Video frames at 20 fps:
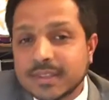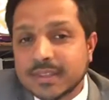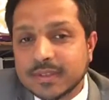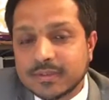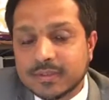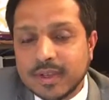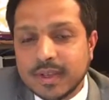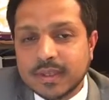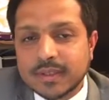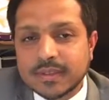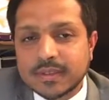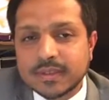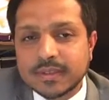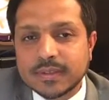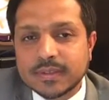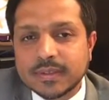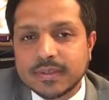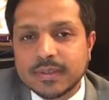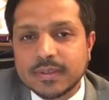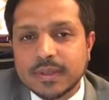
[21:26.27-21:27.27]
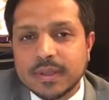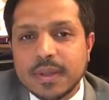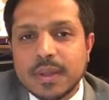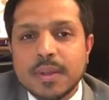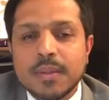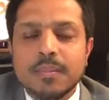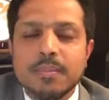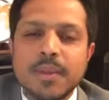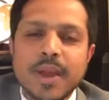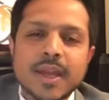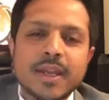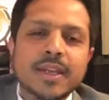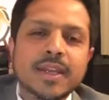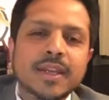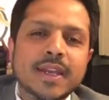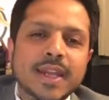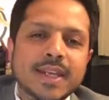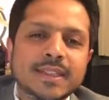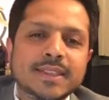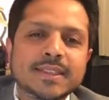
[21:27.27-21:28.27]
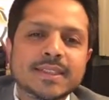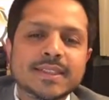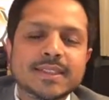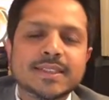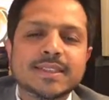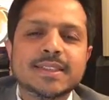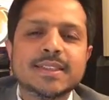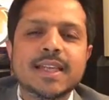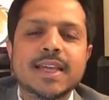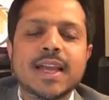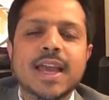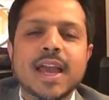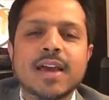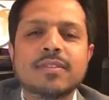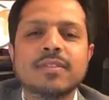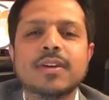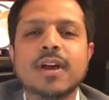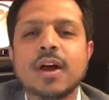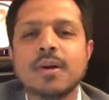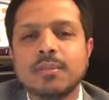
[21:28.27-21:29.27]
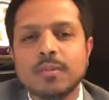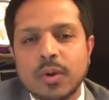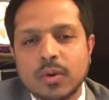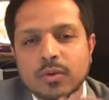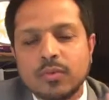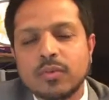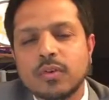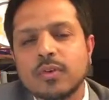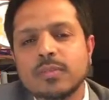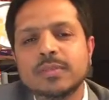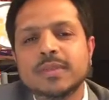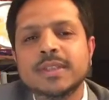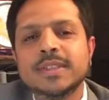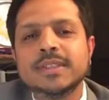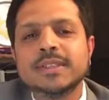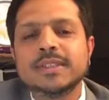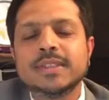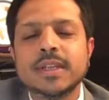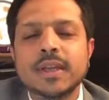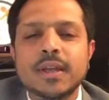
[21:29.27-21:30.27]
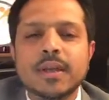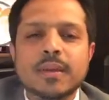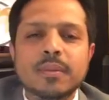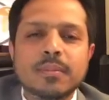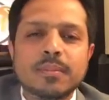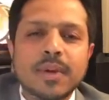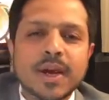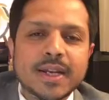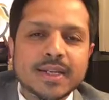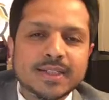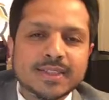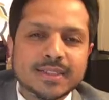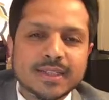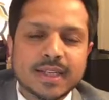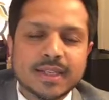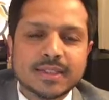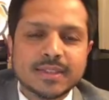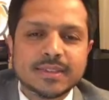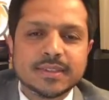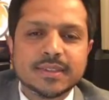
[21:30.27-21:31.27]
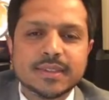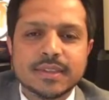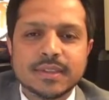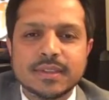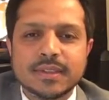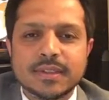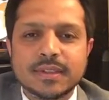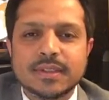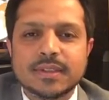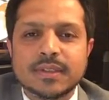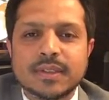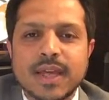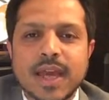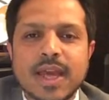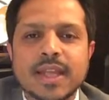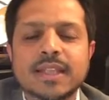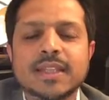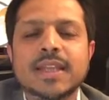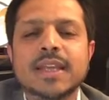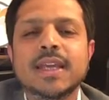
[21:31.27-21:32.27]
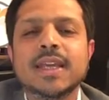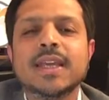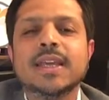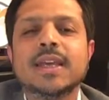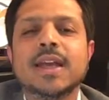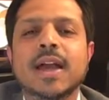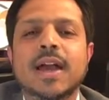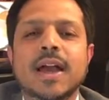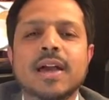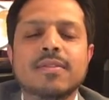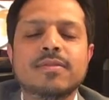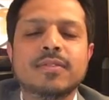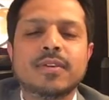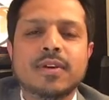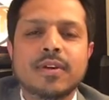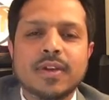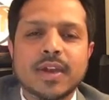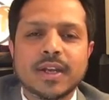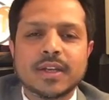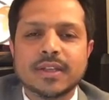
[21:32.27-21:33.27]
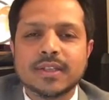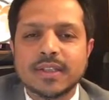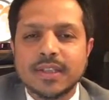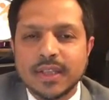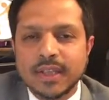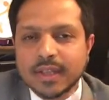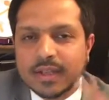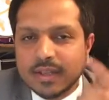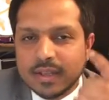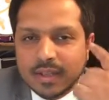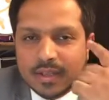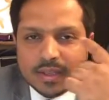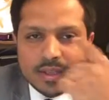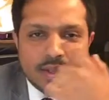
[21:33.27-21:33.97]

In fact, many nations, they have come out from these mindsets and they have corrected their